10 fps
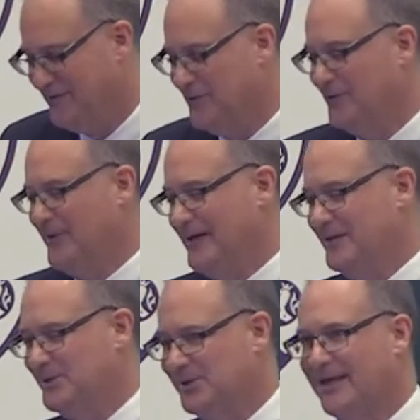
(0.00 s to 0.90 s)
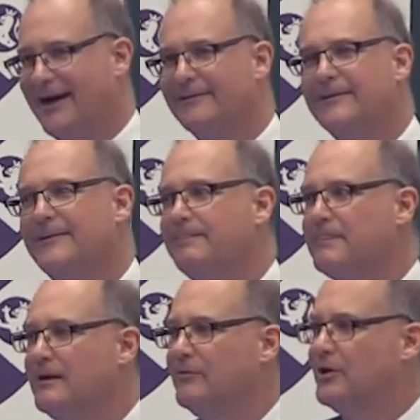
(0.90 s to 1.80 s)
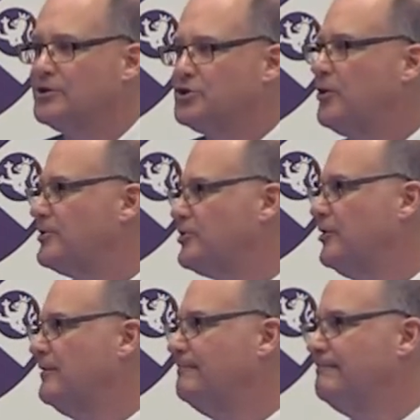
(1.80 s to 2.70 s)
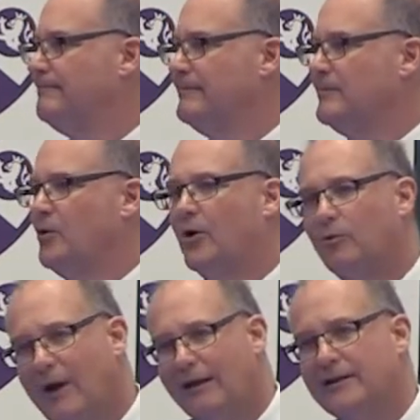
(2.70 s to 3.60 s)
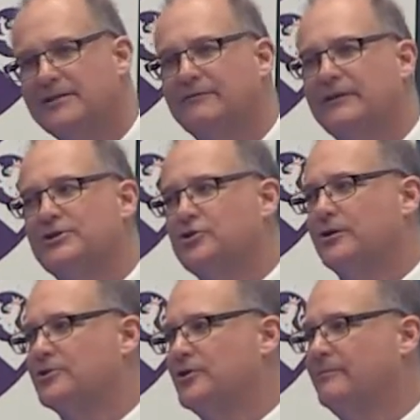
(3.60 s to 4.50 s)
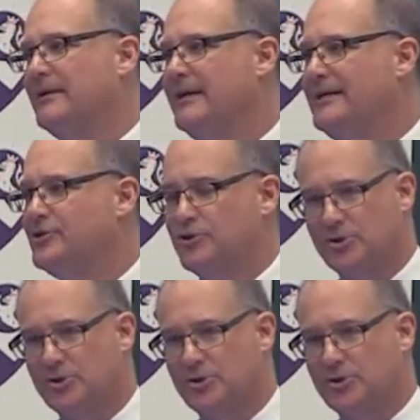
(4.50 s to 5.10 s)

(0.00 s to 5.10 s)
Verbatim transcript: of view is that they're short-term or relatively short-term in nature.